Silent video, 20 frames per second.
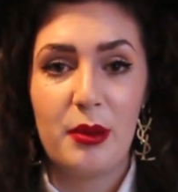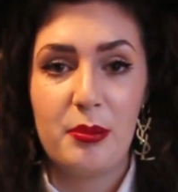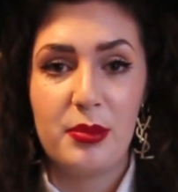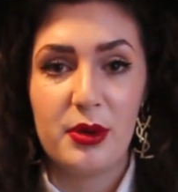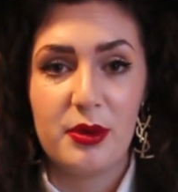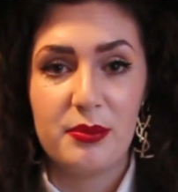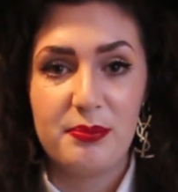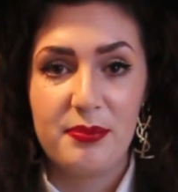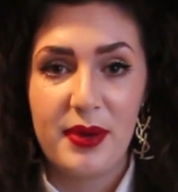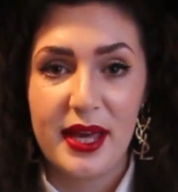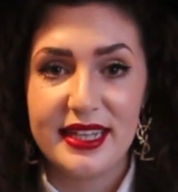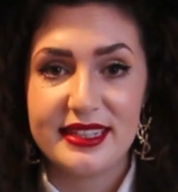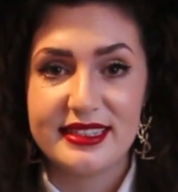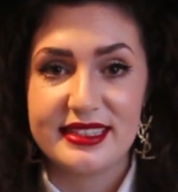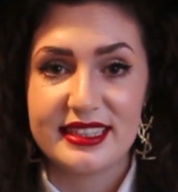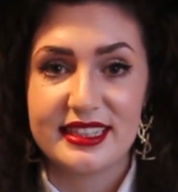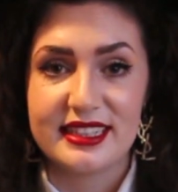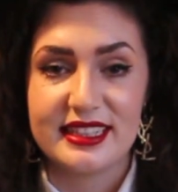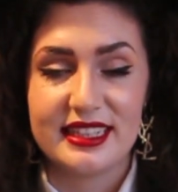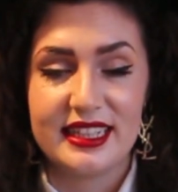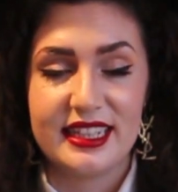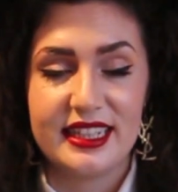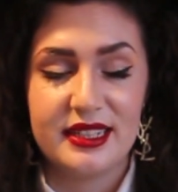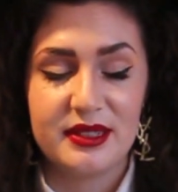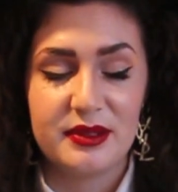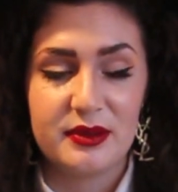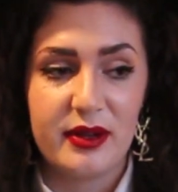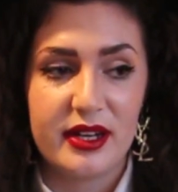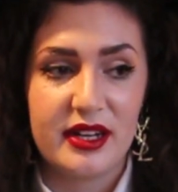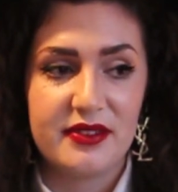But basically,
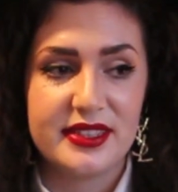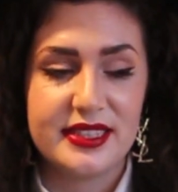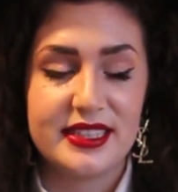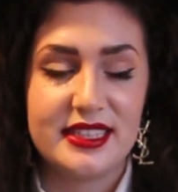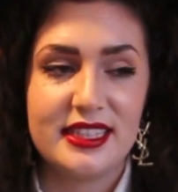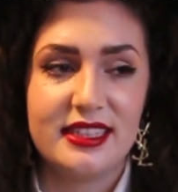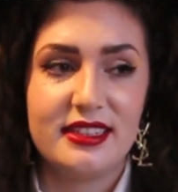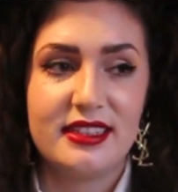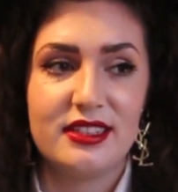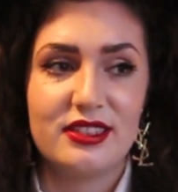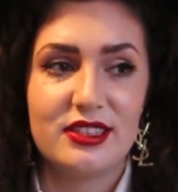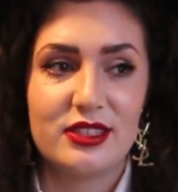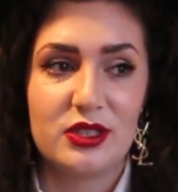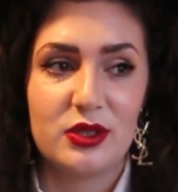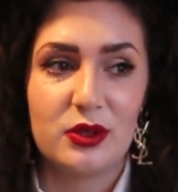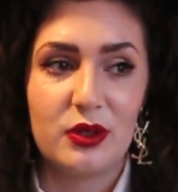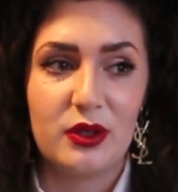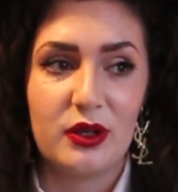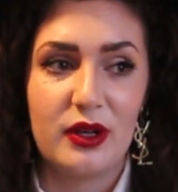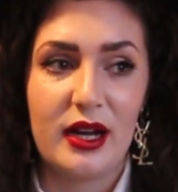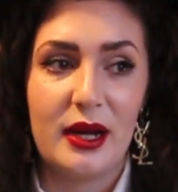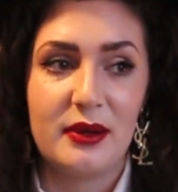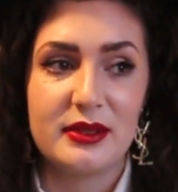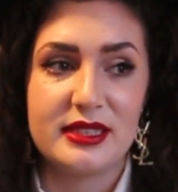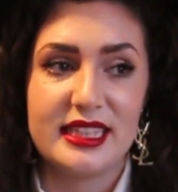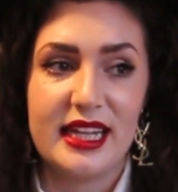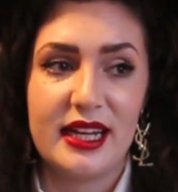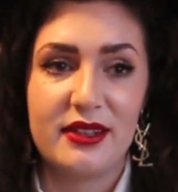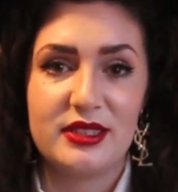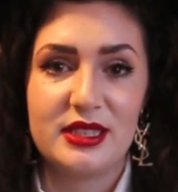when I visited the store, I was
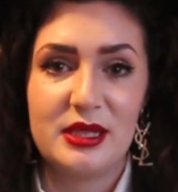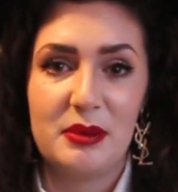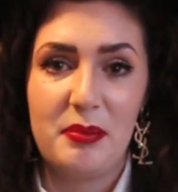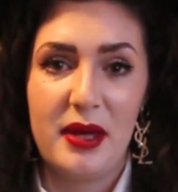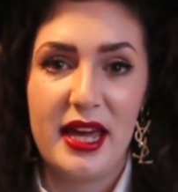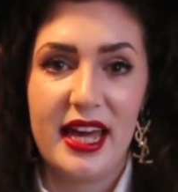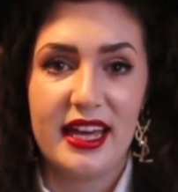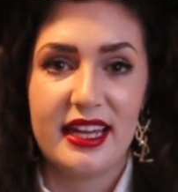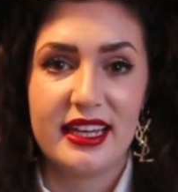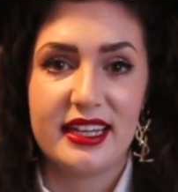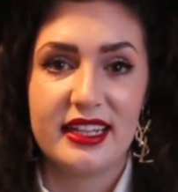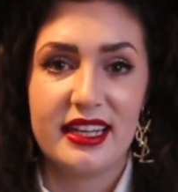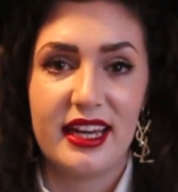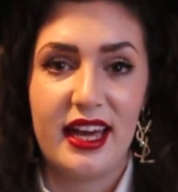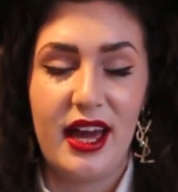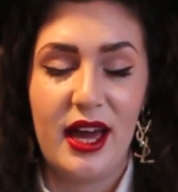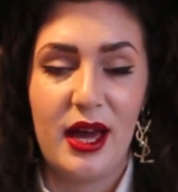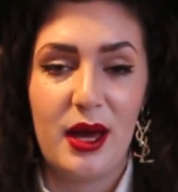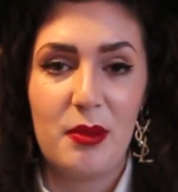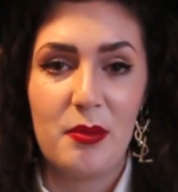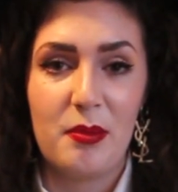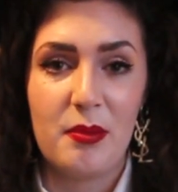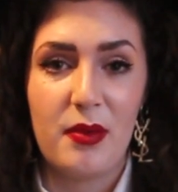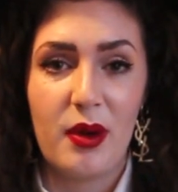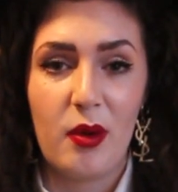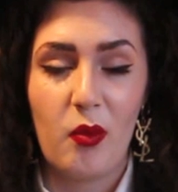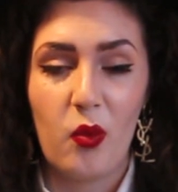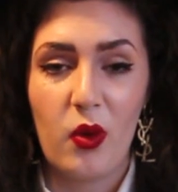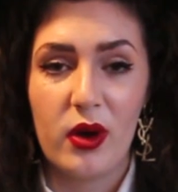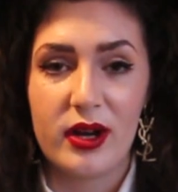allowed to pick
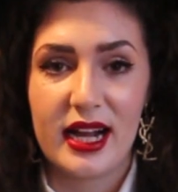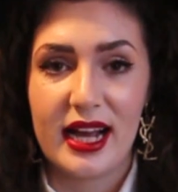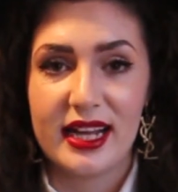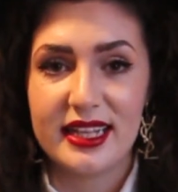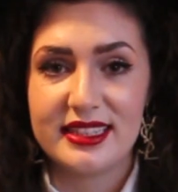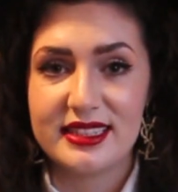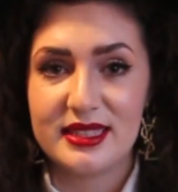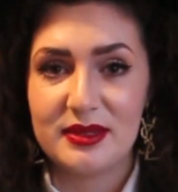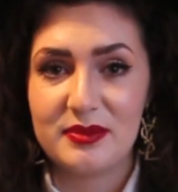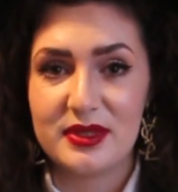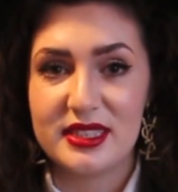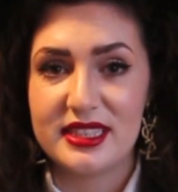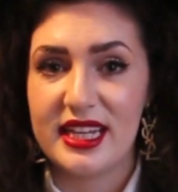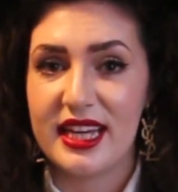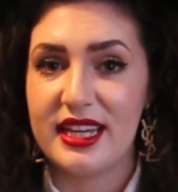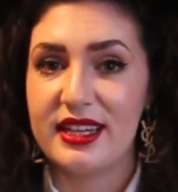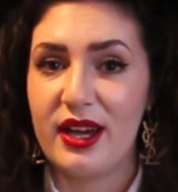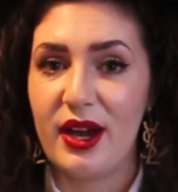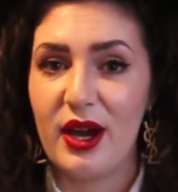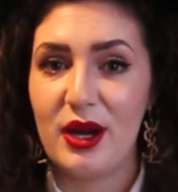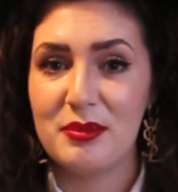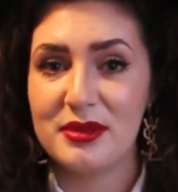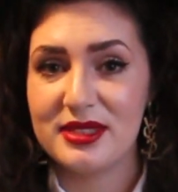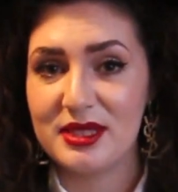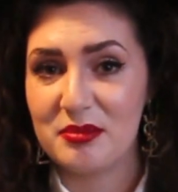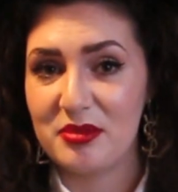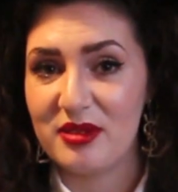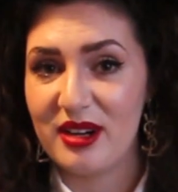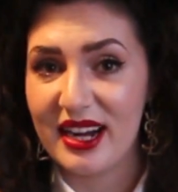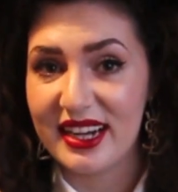one item to take home as
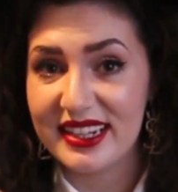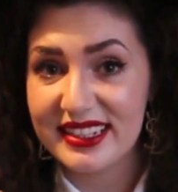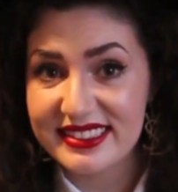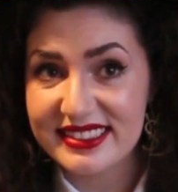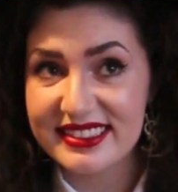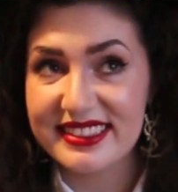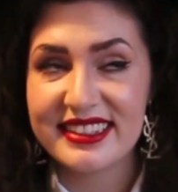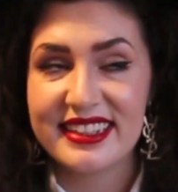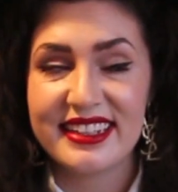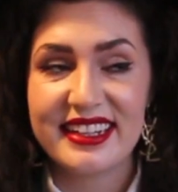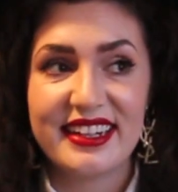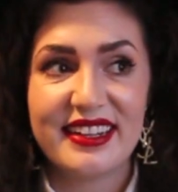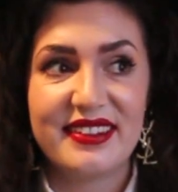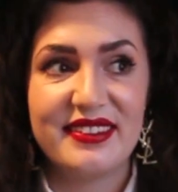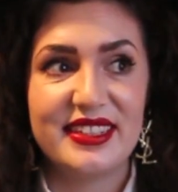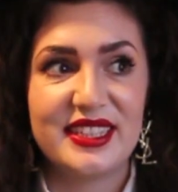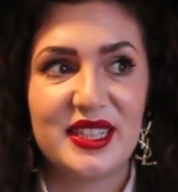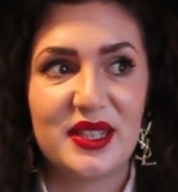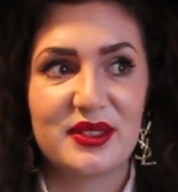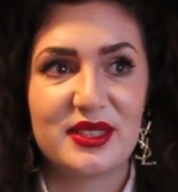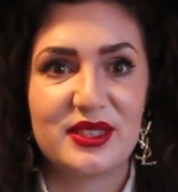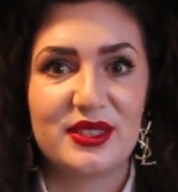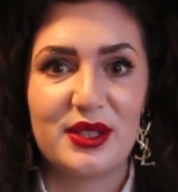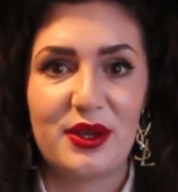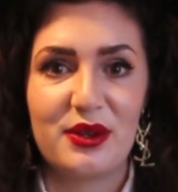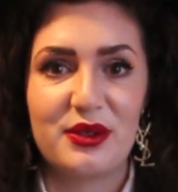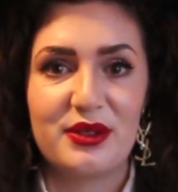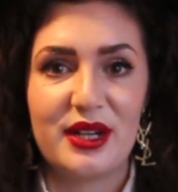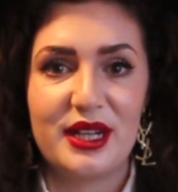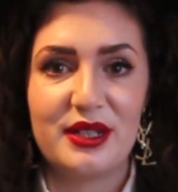a prize, which I was
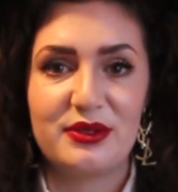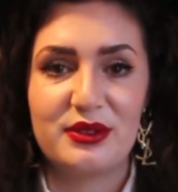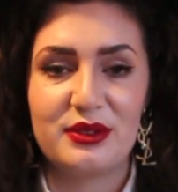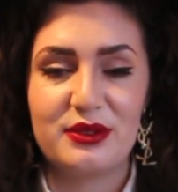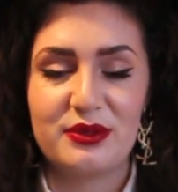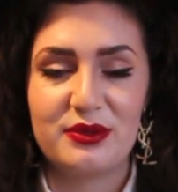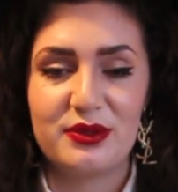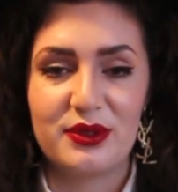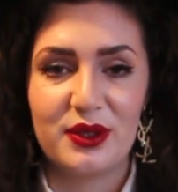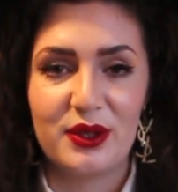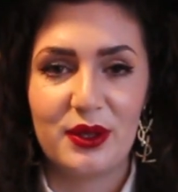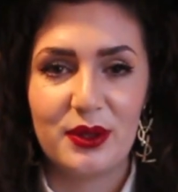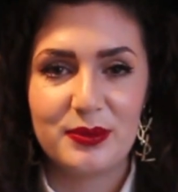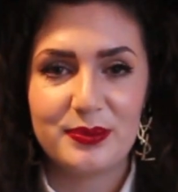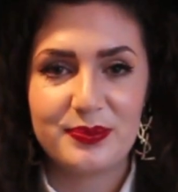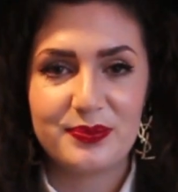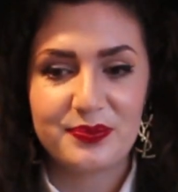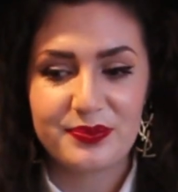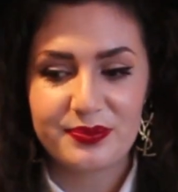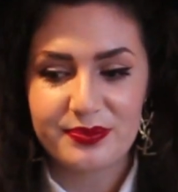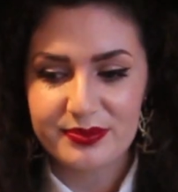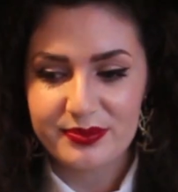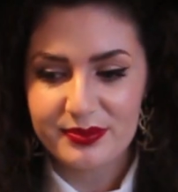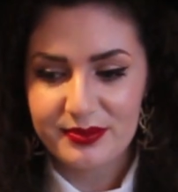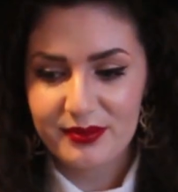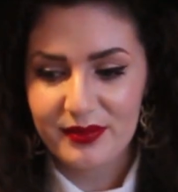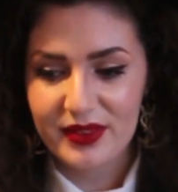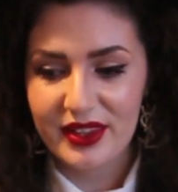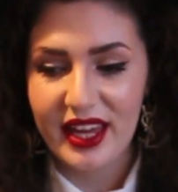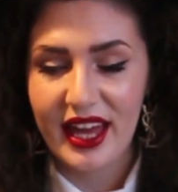so grateful for.
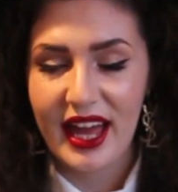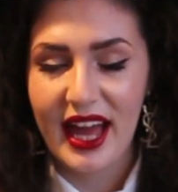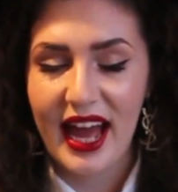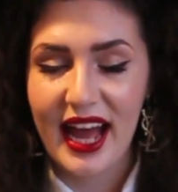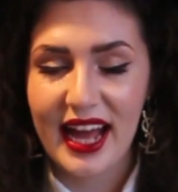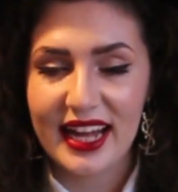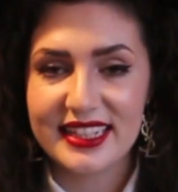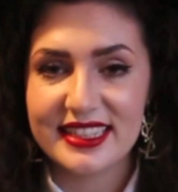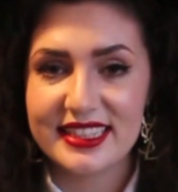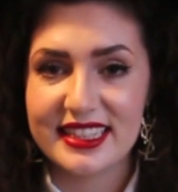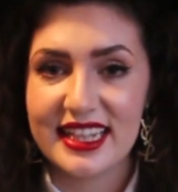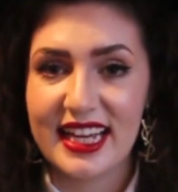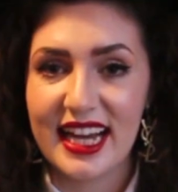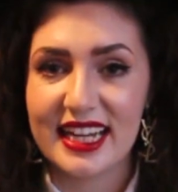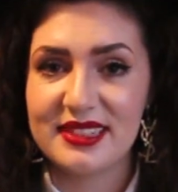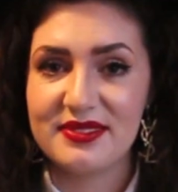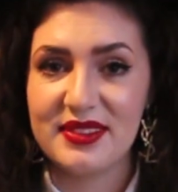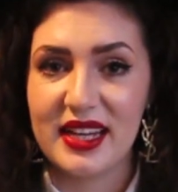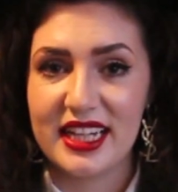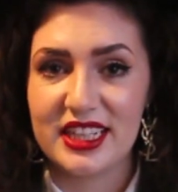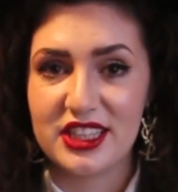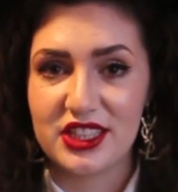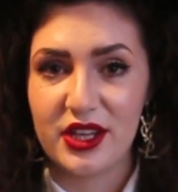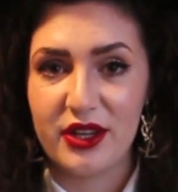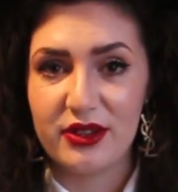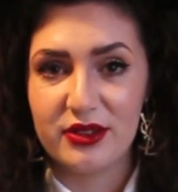And the item that I